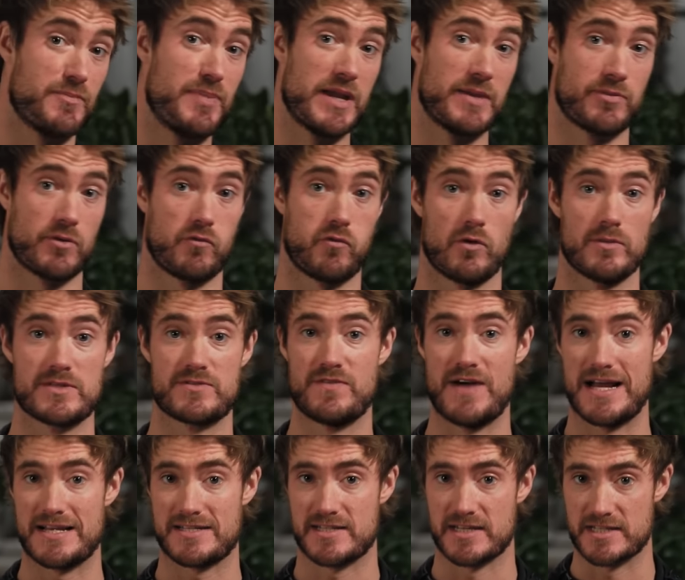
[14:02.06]
a peak performance
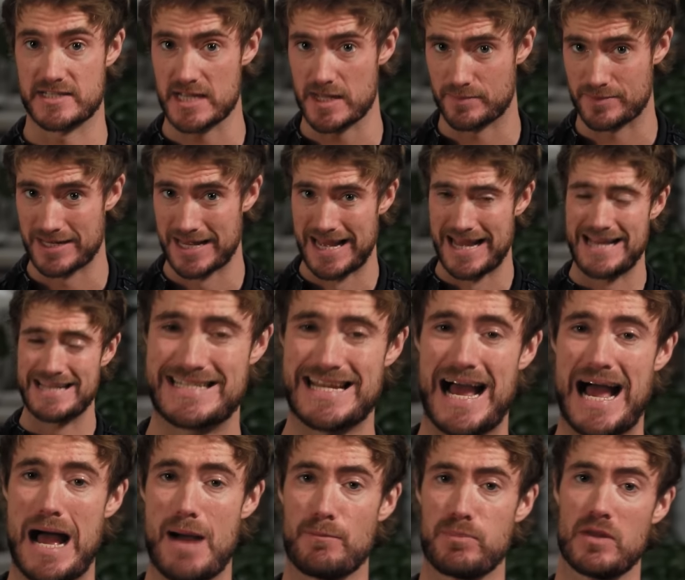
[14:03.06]
fasting tip to
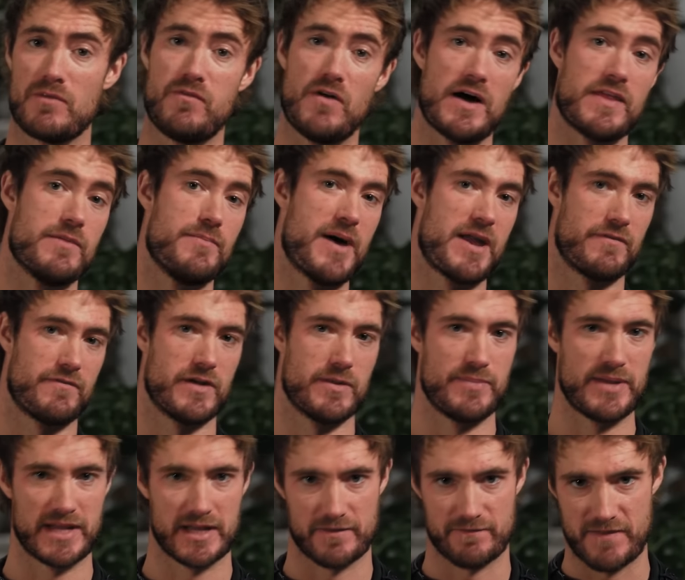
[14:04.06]
amplify the benefit of
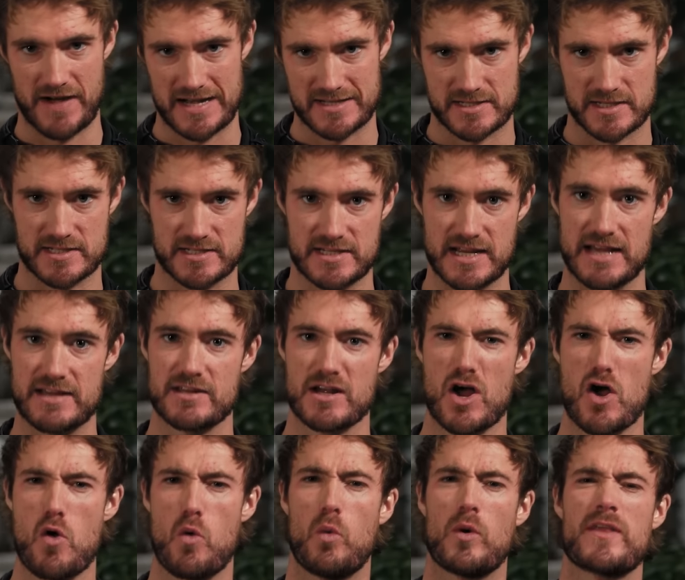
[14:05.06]
being in a fasted state,
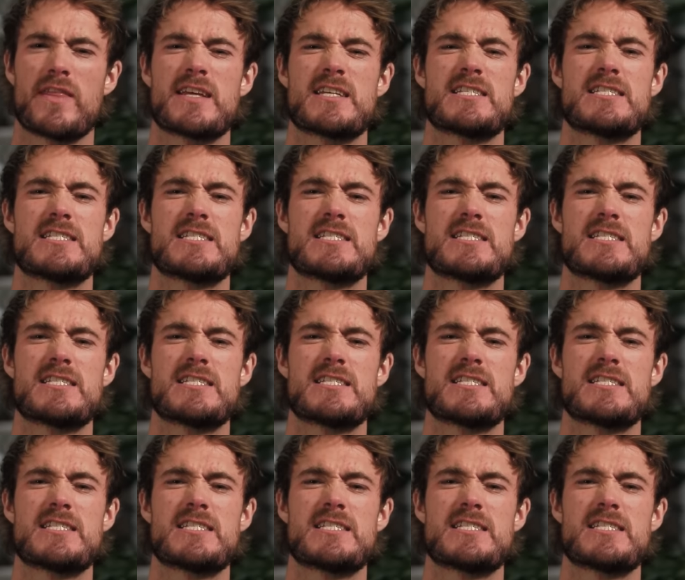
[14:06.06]
one of the